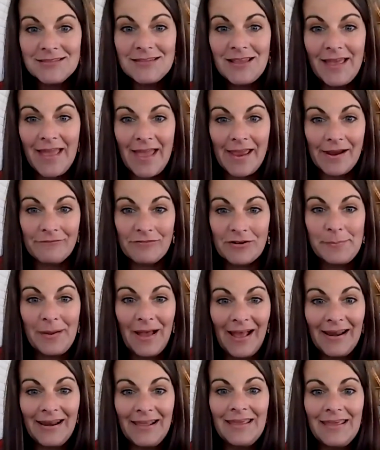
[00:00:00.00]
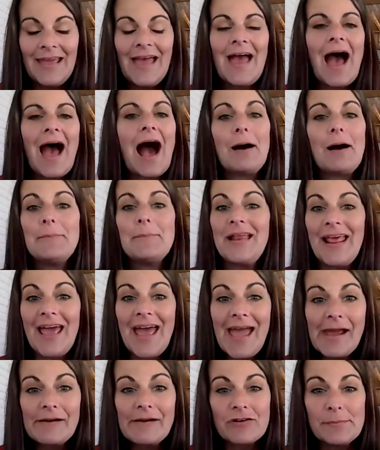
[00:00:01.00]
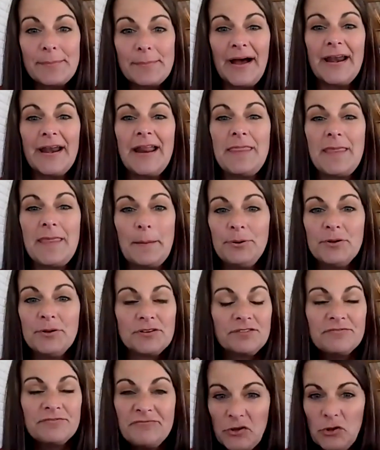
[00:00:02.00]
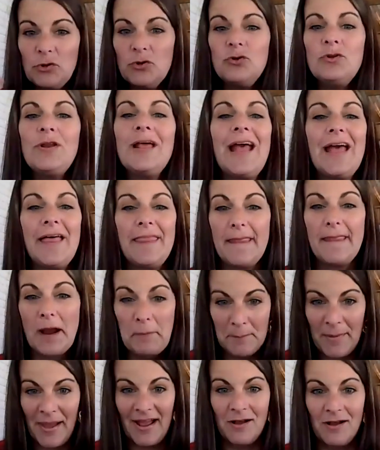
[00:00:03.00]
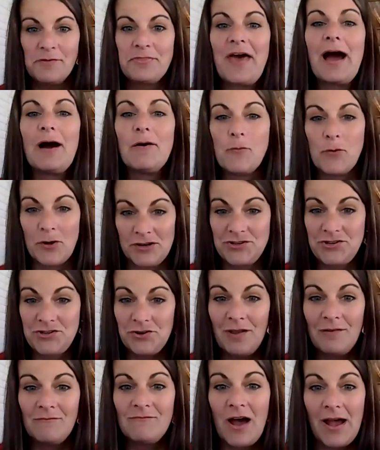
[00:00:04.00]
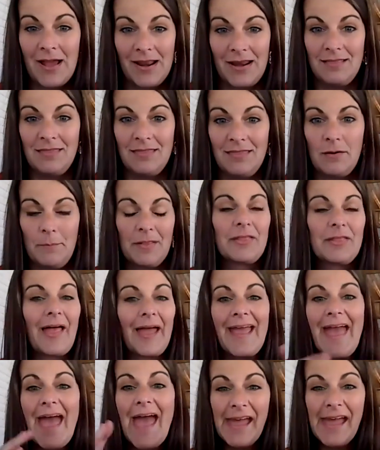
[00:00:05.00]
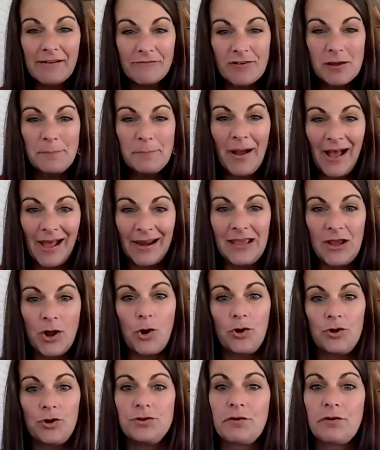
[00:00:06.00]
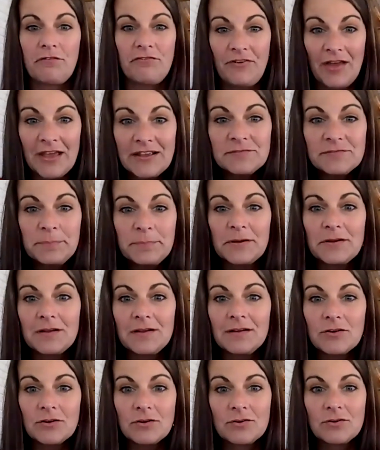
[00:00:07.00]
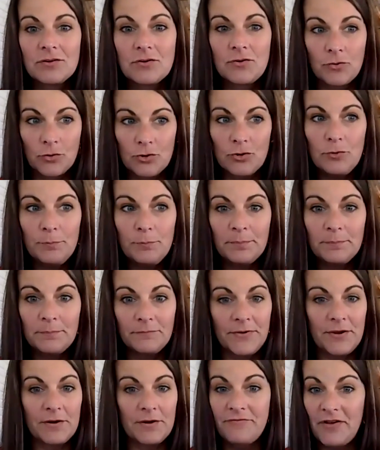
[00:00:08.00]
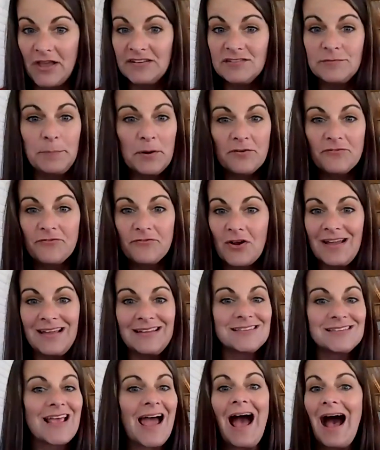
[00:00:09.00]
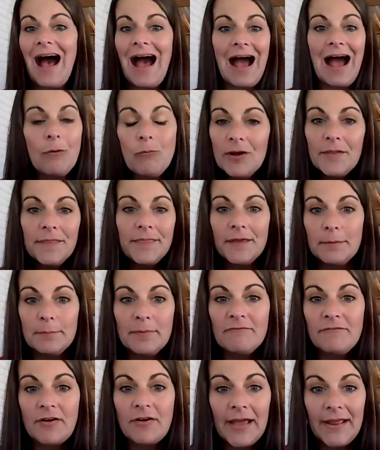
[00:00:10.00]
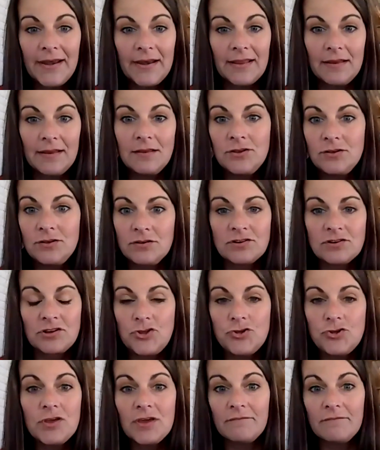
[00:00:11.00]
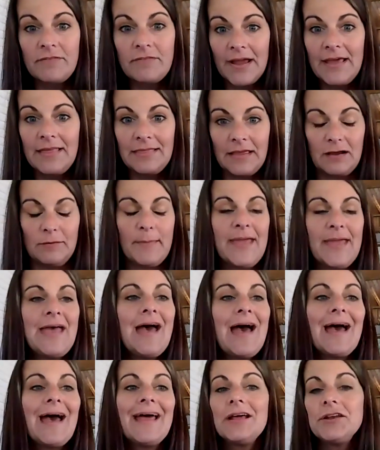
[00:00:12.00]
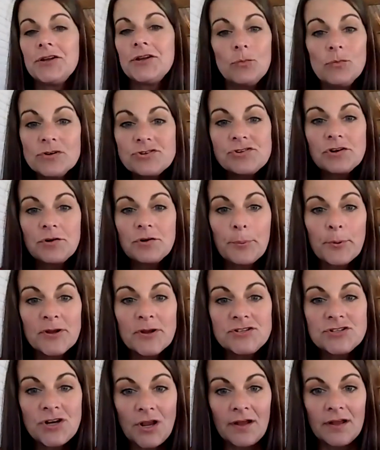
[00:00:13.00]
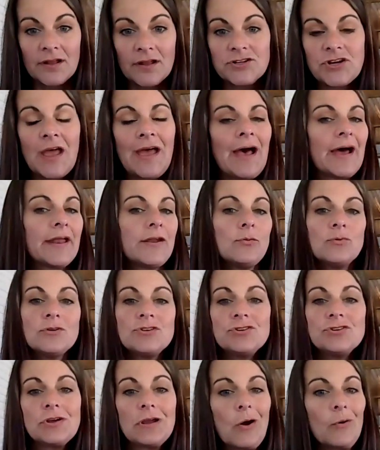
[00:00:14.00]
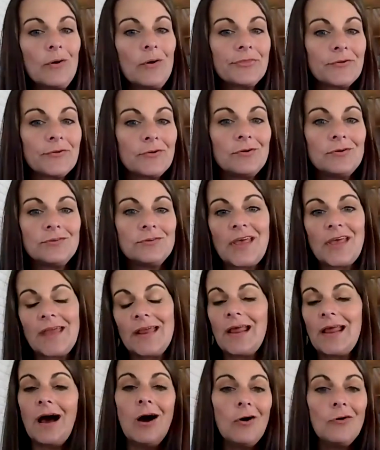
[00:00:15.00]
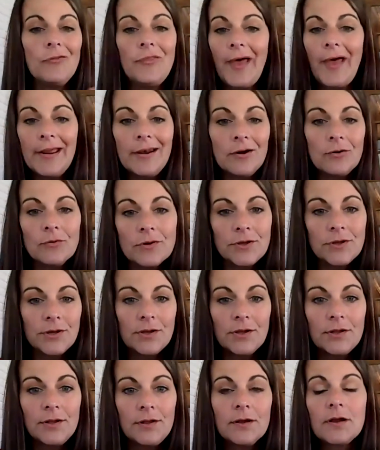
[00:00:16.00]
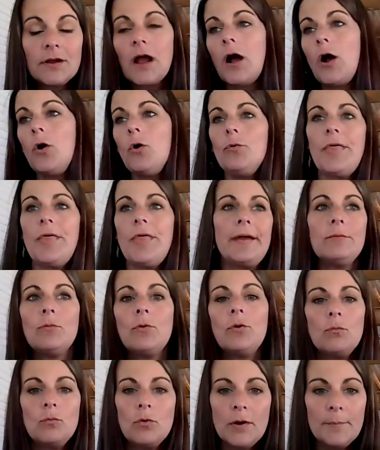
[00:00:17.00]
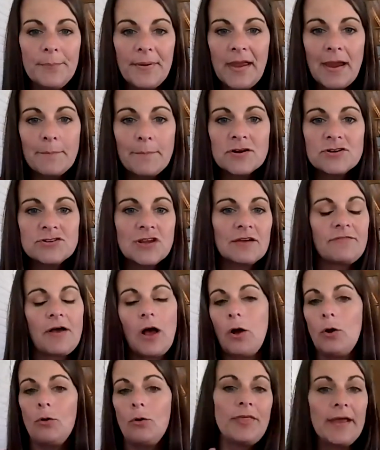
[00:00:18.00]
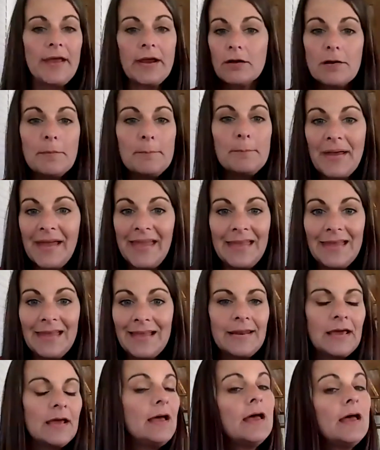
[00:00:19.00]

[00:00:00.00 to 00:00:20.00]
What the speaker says: And when I say everybody, I mean everybody that puts food in their mouth. I want you inviting them. Like everybody on your Facebook group, your Facebook friends, I want them invited to you to invite them. And I don't want you to prejudge. I don't want you going through saying, oh, they don't cook. Oh, they won't want pampered chef. Oh, they're a man.